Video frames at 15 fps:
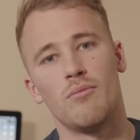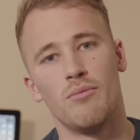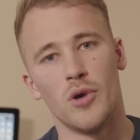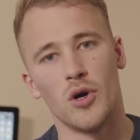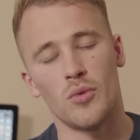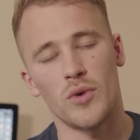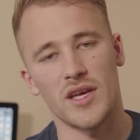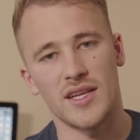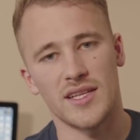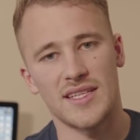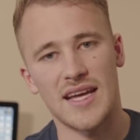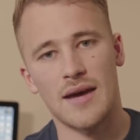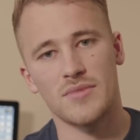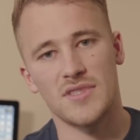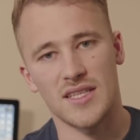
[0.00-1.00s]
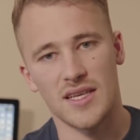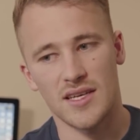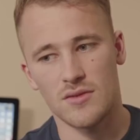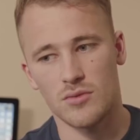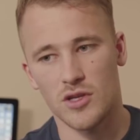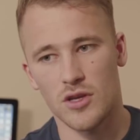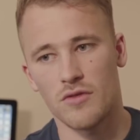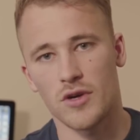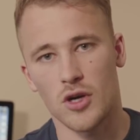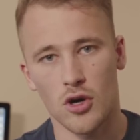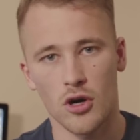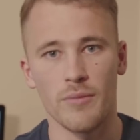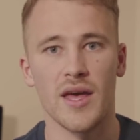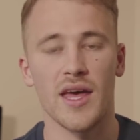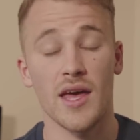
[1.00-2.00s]
but we had adapted, we'd
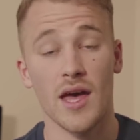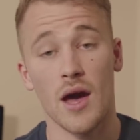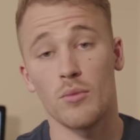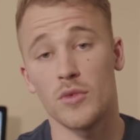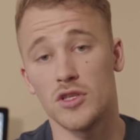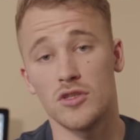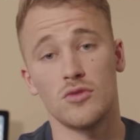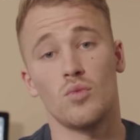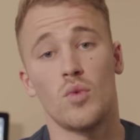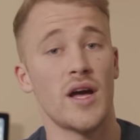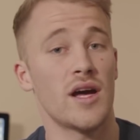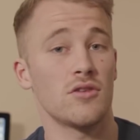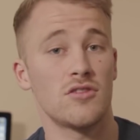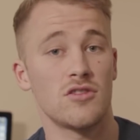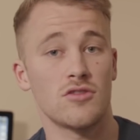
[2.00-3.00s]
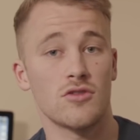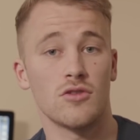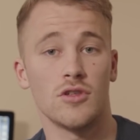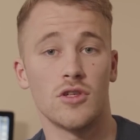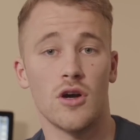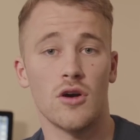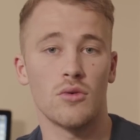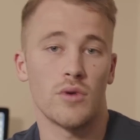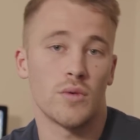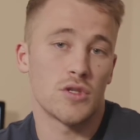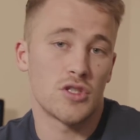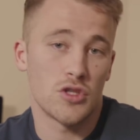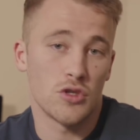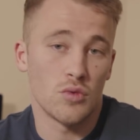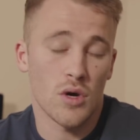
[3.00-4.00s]
overcome it, and we'd done well to score the goal. We were
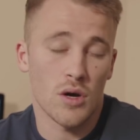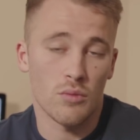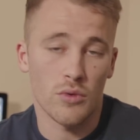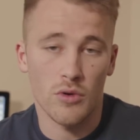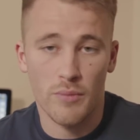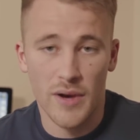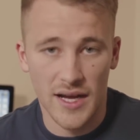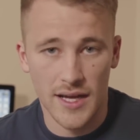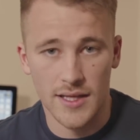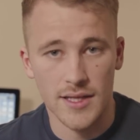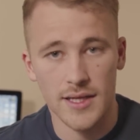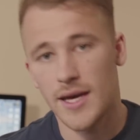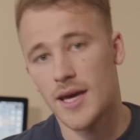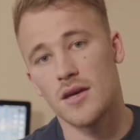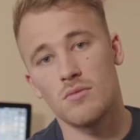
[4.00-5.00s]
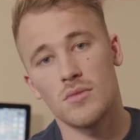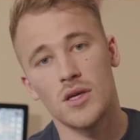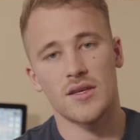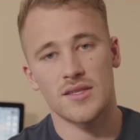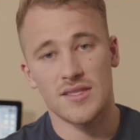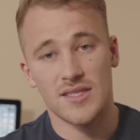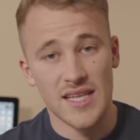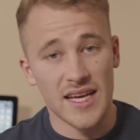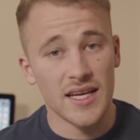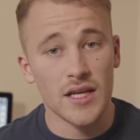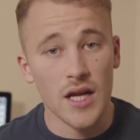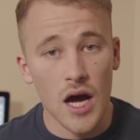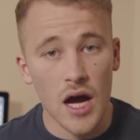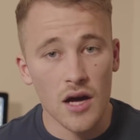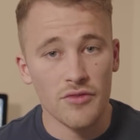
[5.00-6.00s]
2-1, we were back in the game.
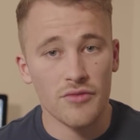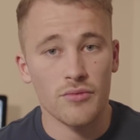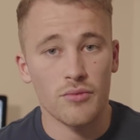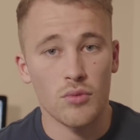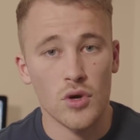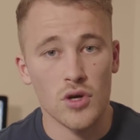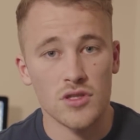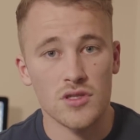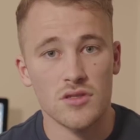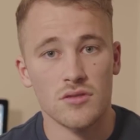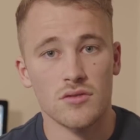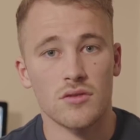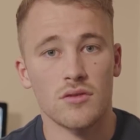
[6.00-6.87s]
Second half was